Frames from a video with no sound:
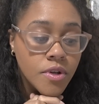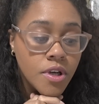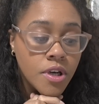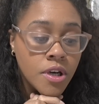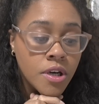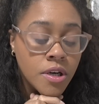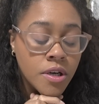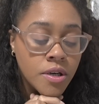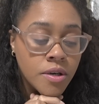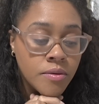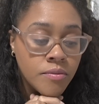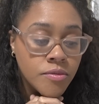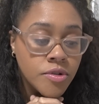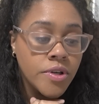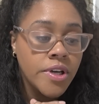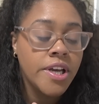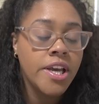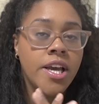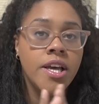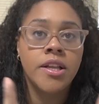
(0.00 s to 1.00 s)
so
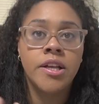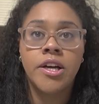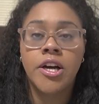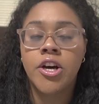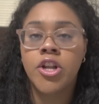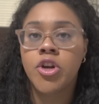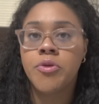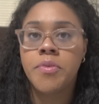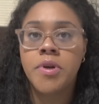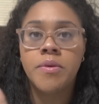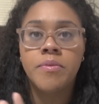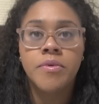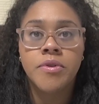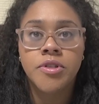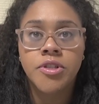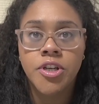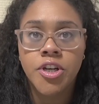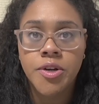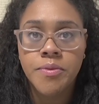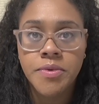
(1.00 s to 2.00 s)
I can't let other people's
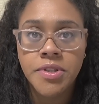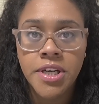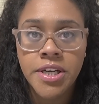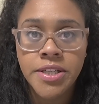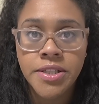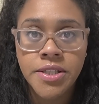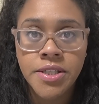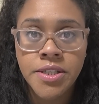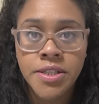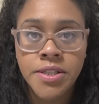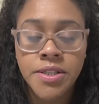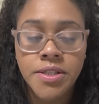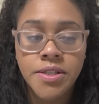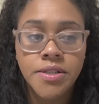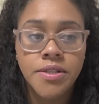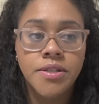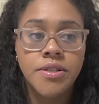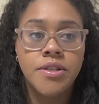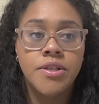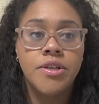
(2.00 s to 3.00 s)

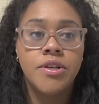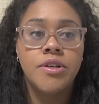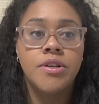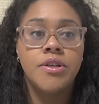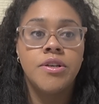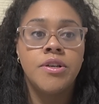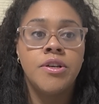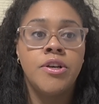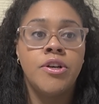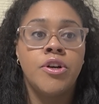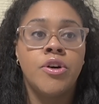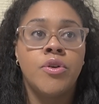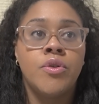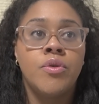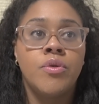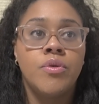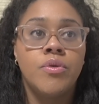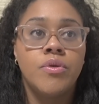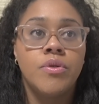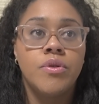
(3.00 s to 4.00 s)
circumstances,
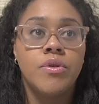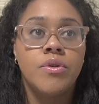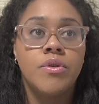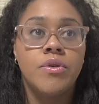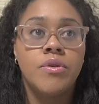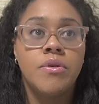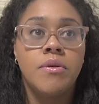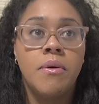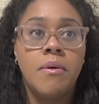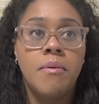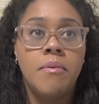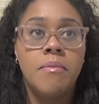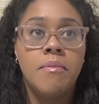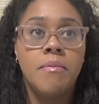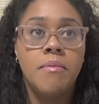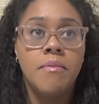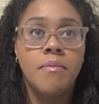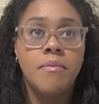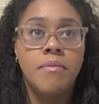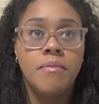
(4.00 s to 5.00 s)

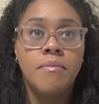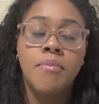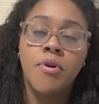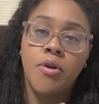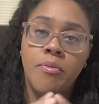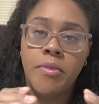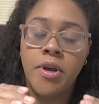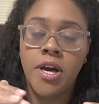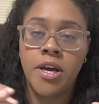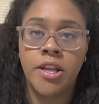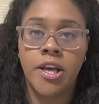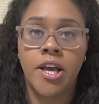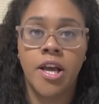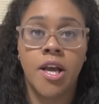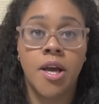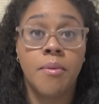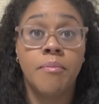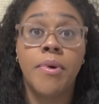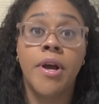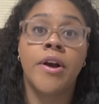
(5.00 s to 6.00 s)
put me on like a
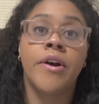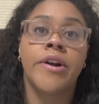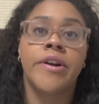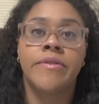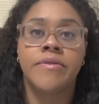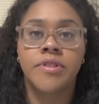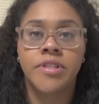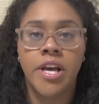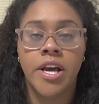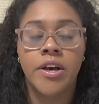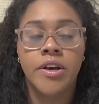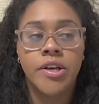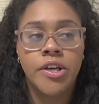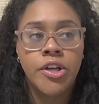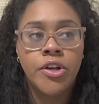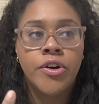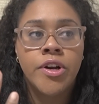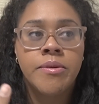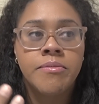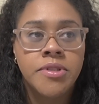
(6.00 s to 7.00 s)
comparative scale. You
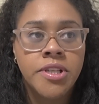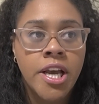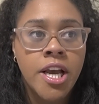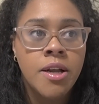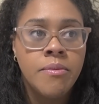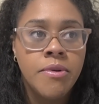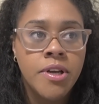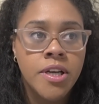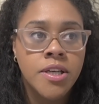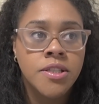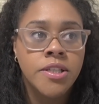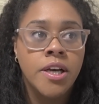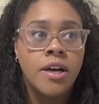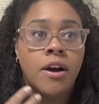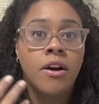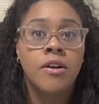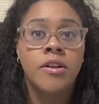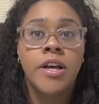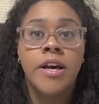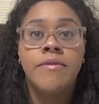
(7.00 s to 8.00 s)
know what I'm saying? Because like
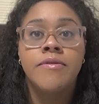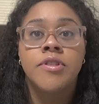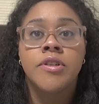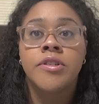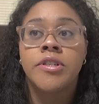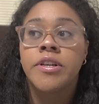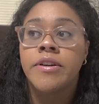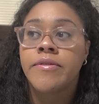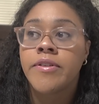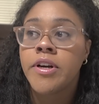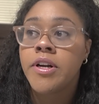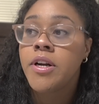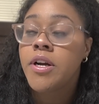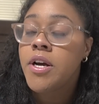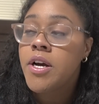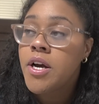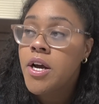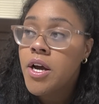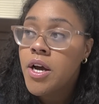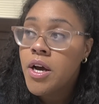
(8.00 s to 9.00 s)
our lives are different.
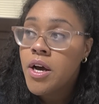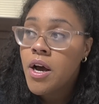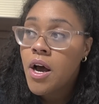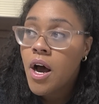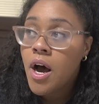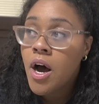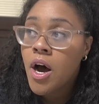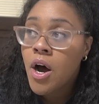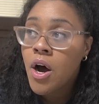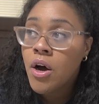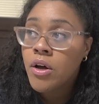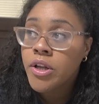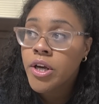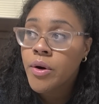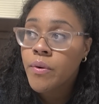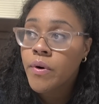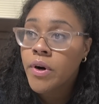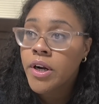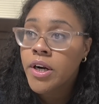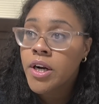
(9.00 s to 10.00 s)

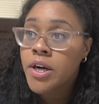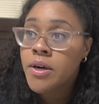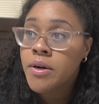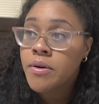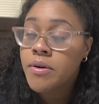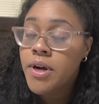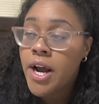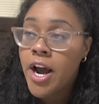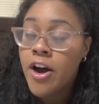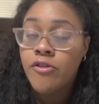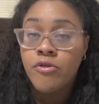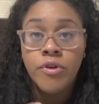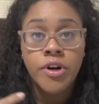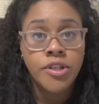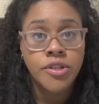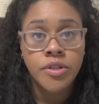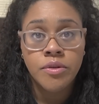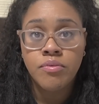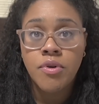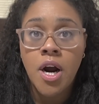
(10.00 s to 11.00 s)
Like we're gonna have
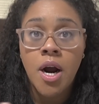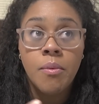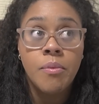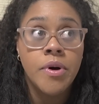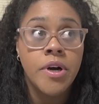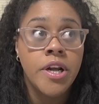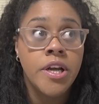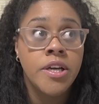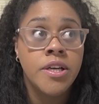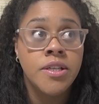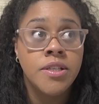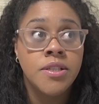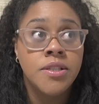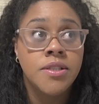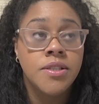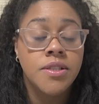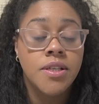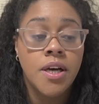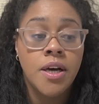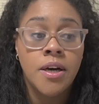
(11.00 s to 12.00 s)
rental
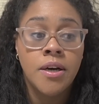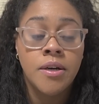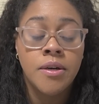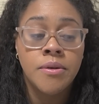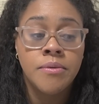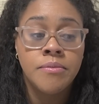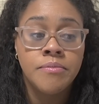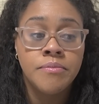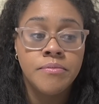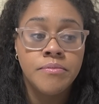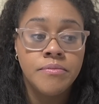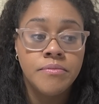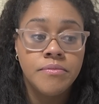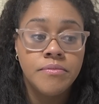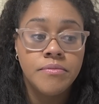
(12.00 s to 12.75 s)
properties. I'm